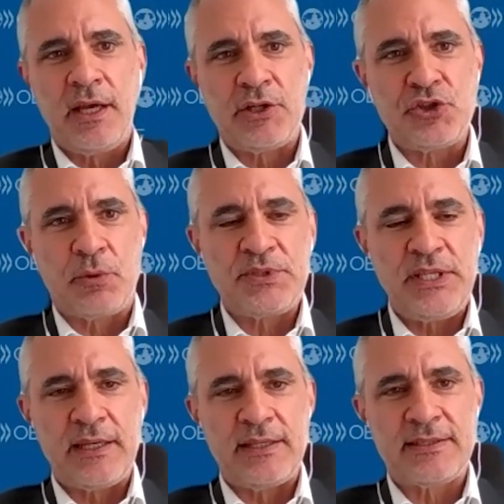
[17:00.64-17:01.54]
job
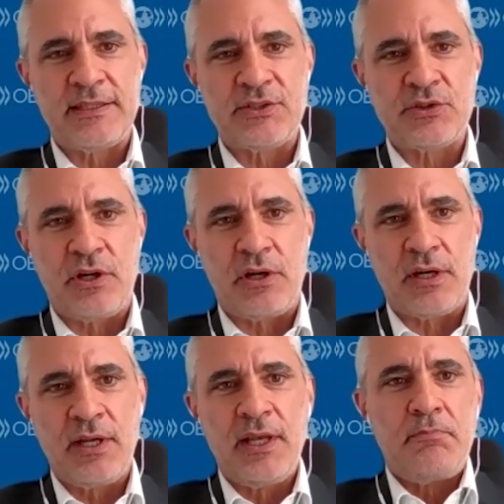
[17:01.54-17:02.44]
seekers and so
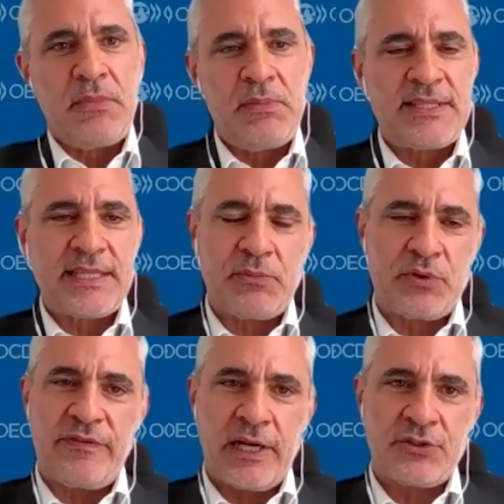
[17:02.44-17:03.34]
on, maybe some of
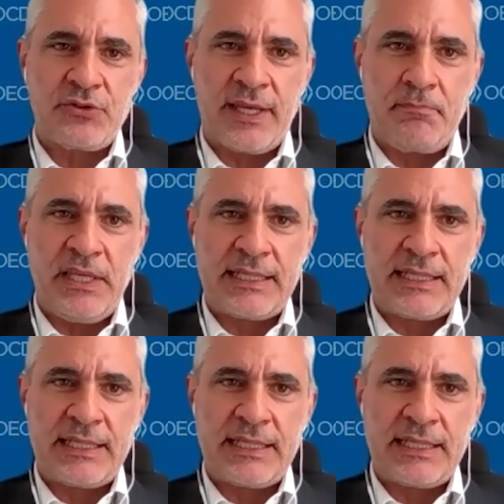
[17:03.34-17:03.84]
the function can be